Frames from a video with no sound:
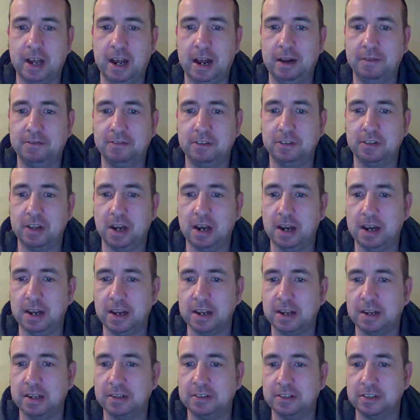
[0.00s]
after the
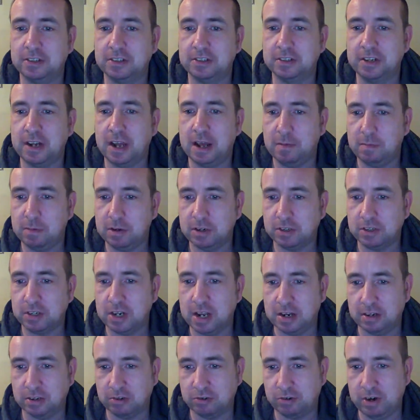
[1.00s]
link is established
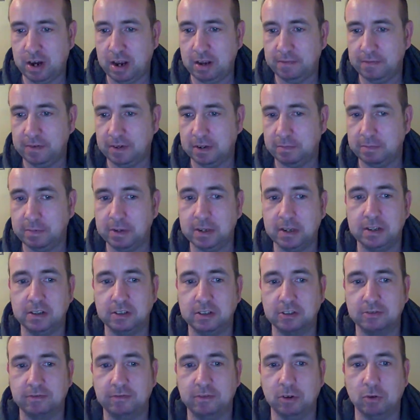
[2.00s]
and traffic
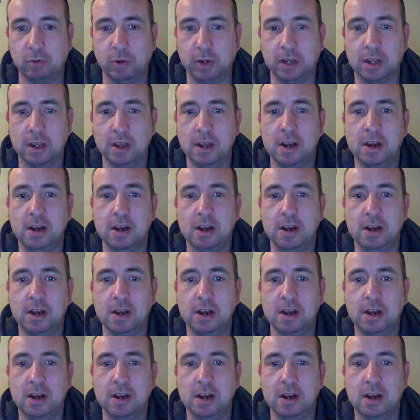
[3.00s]
begins flowing.